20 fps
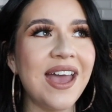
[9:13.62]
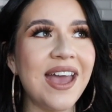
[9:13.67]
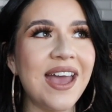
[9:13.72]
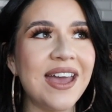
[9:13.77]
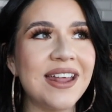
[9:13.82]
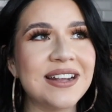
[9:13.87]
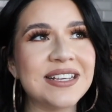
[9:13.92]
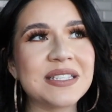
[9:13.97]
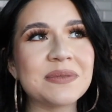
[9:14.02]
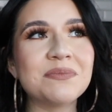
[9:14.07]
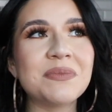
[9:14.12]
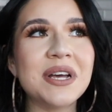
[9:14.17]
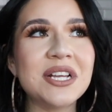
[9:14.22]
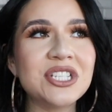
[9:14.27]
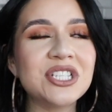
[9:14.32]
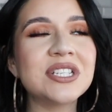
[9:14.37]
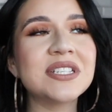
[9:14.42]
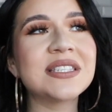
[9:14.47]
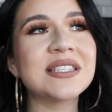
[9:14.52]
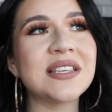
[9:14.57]
And as
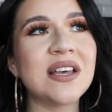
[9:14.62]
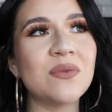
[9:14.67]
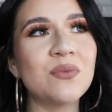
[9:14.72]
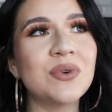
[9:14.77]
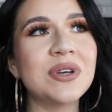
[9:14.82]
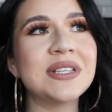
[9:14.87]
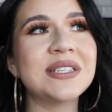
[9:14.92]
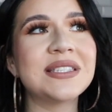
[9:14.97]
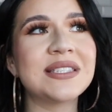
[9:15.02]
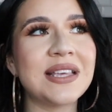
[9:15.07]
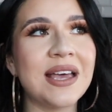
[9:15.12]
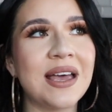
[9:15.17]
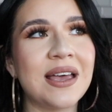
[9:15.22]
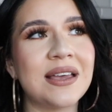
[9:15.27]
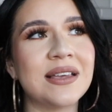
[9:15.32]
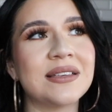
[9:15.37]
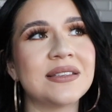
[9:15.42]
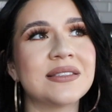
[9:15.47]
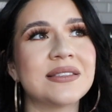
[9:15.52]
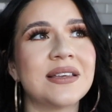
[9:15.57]
much as someone
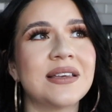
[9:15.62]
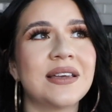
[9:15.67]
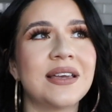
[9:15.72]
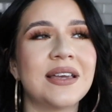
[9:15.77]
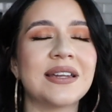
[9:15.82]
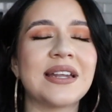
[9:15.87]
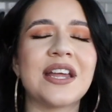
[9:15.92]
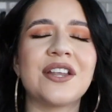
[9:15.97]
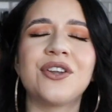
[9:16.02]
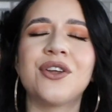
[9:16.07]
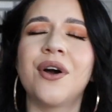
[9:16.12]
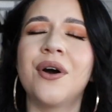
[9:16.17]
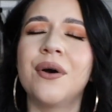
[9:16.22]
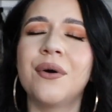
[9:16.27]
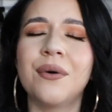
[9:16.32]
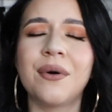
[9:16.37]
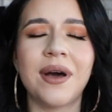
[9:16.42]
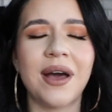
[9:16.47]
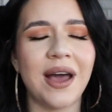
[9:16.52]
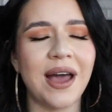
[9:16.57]
says, and I
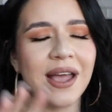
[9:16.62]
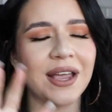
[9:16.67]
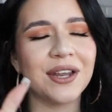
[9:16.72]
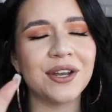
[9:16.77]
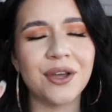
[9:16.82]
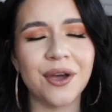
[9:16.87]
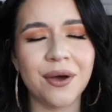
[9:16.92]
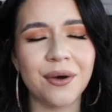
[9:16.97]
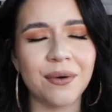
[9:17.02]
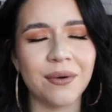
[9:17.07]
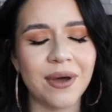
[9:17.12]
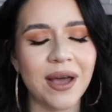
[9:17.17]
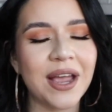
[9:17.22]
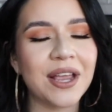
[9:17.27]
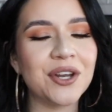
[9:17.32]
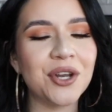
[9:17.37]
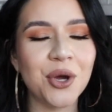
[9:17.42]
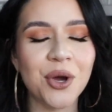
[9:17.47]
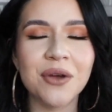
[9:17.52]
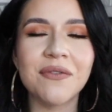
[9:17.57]
know
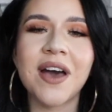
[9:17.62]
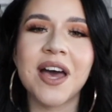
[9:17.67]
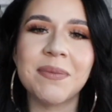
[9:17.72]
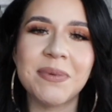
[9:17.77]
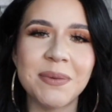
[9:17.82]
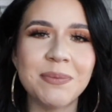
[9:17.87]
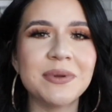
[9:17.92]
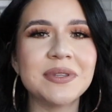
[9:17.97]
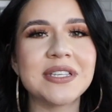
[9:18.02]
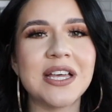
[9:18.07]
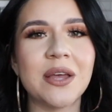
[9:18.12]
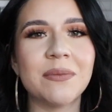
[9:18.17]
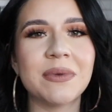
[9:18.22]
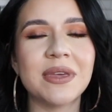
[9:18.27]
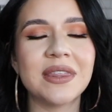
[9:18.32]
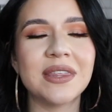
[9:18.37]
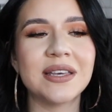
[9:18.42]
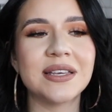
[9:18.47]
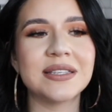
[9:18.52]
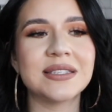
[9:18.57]
I've had people tell me
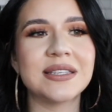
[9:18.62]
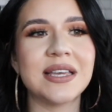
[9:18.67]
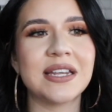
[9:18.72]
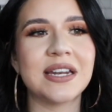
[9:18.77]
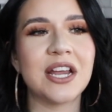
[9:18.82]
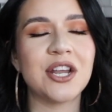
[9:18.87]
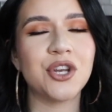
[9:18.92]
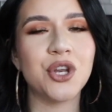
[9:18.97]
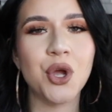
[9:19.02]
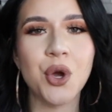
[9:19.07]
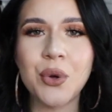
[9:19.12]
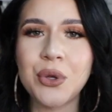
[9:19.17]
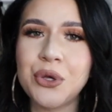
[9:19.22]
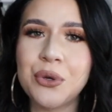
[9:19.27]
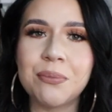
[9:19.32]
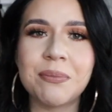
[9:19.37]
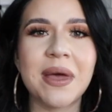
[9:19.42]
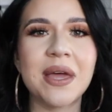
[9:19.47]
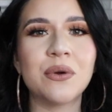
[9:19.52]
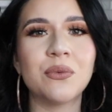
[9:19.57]
this, and I know
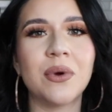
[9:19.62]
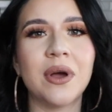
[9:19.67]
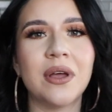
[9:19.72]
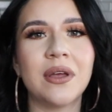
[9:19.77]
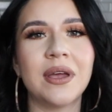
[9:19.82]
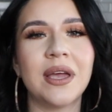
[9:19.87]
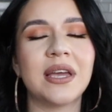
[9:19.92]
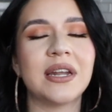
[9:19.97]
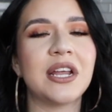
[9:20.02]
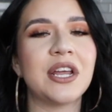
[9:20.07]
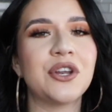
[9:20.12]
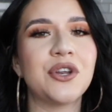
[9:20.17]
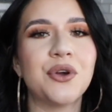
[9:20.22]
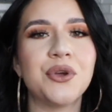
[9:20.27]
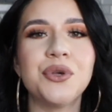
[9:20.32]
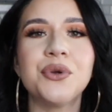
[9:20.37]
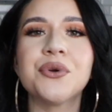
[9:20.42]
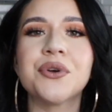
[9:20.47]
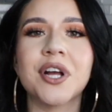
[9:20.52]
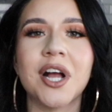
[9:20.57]
you meant well, and I know
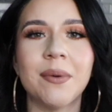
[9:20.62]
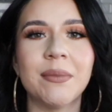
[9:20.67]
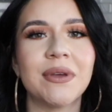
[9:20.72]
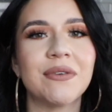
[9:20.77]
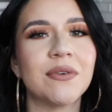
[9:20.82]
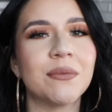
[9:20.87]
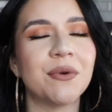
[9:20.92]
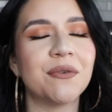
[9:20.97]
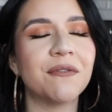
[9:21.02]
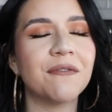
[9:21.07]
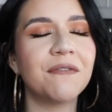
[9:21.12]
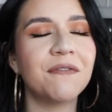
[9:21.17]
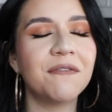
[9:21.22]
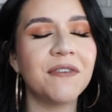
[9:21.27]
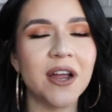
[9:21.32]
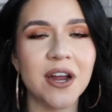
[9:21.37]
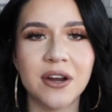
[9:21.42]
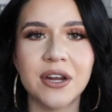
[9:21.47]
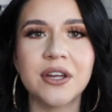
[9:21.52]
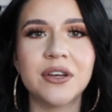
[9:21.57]
you were coming from a
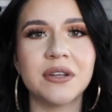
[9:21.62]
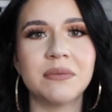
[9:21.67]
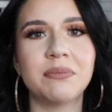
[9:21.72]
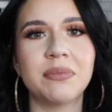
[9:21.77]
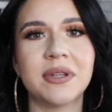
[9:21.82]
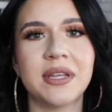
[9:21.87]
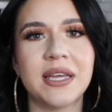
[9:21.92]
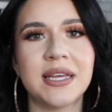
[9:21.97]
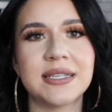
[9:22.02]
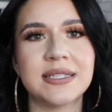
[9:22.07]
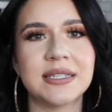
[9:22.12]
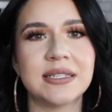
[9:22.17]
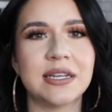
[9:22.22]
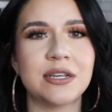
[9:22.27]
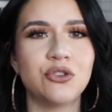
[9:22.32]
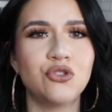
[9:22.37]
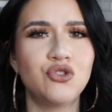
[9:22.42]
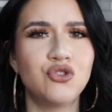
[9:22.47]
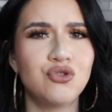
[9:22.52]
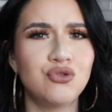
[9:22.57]
very good place, and
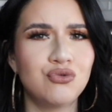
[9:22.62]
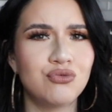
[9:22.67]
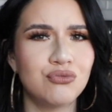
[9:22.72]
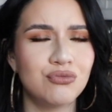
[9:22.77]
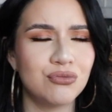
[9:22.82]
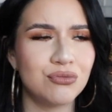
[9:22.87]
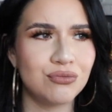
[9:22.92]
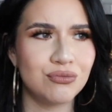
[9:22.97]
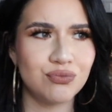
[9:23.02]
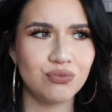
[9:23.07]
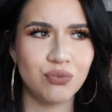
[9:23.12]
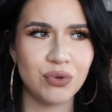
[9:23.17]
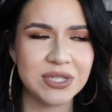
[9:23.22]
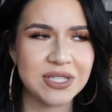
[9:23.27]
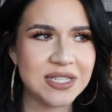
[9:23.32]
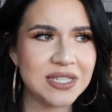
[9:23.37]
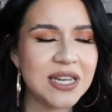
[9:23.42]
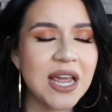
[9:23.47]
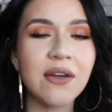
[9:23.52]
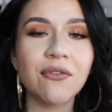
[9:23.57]
I
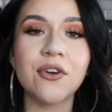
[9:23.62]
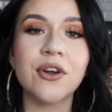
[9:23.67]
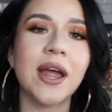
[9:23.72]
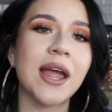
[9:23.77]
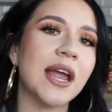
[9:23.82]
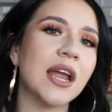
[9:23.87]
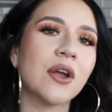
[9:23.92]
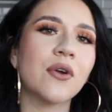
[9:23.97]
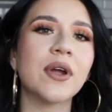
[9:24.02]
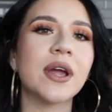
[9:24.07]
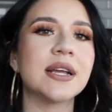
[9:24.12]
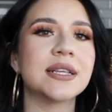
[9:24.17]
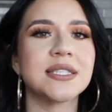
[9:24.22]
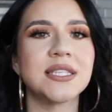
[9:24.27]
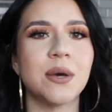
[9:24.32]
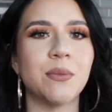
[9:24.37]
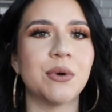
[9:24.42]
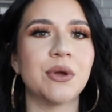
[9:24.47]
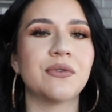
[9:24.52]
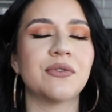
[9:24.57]
was never angry at
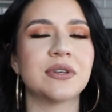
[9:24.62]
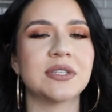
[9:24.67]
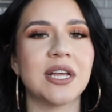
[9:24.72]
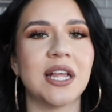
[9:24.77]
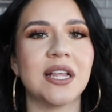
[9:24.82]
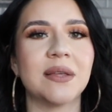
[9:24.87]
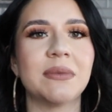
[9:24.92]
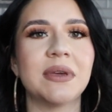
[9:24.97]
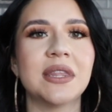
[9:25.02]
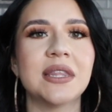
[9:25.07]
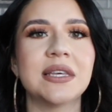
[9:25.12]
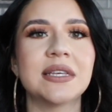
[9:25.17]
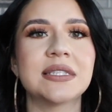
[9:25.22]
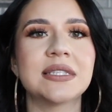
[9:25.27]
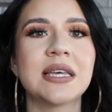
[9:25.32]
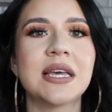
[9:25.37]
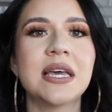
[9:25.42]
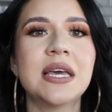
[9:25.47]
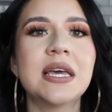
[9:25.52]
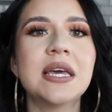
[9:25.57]
someone for telling me this.